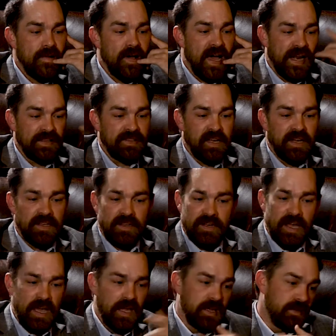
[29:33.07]
at the end of the
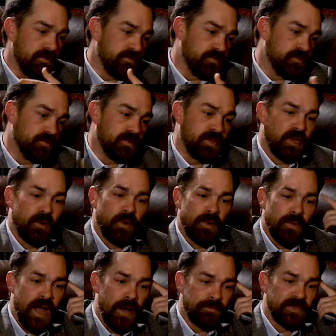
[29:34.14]
day, we
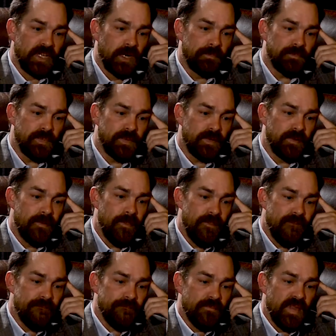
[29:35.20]
wrapped up.
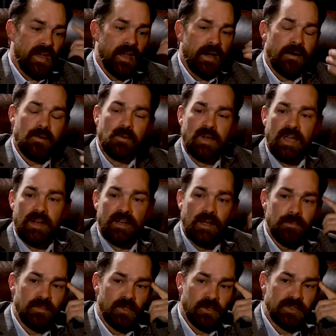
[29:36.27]
Yeah, we ended
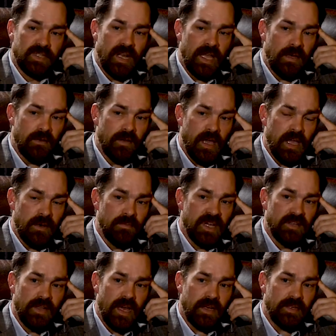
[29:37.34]
up losing eight
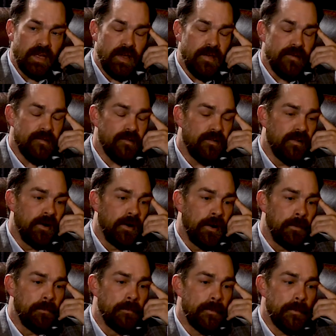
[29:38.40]
men that day.
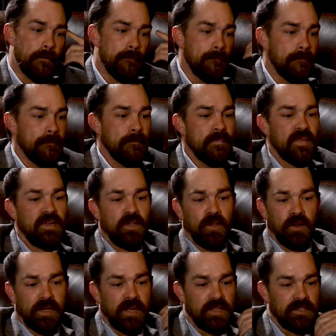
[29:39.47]
You
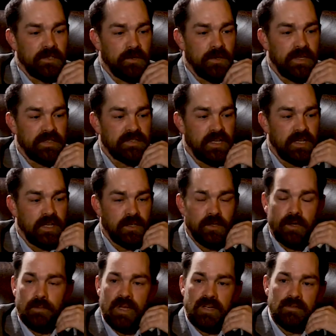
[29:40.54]
look at it too, and it's like it
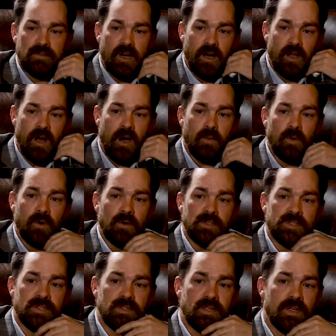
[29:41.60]
could have been a lot
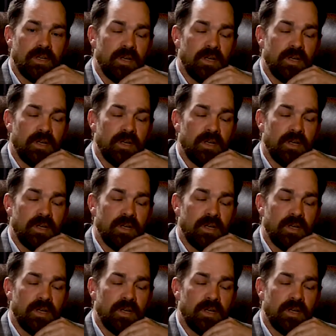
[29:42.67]
worse.